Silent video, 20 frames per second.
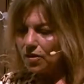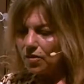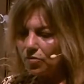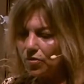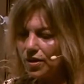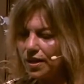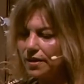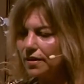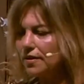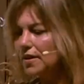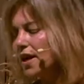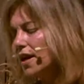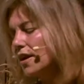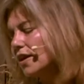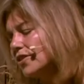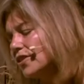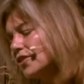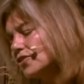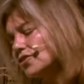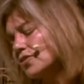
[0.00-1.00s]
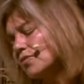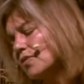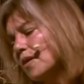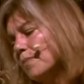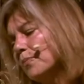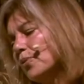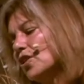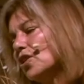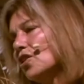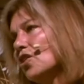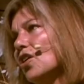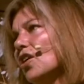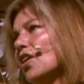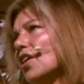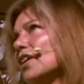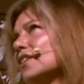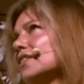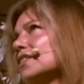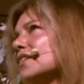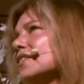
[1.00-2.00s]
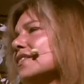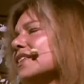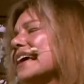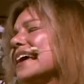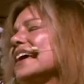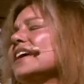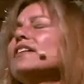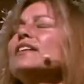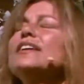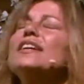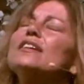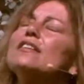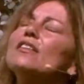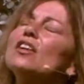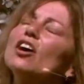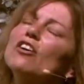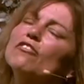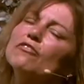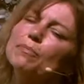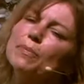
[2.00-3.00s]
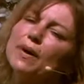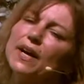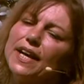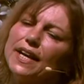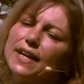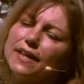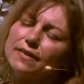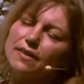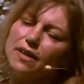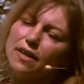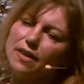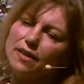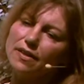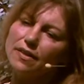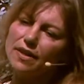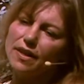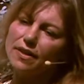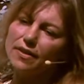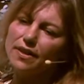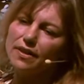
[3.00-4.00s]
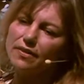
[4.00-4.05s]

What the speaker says: written, there's a book called The Alien Love Bite, and I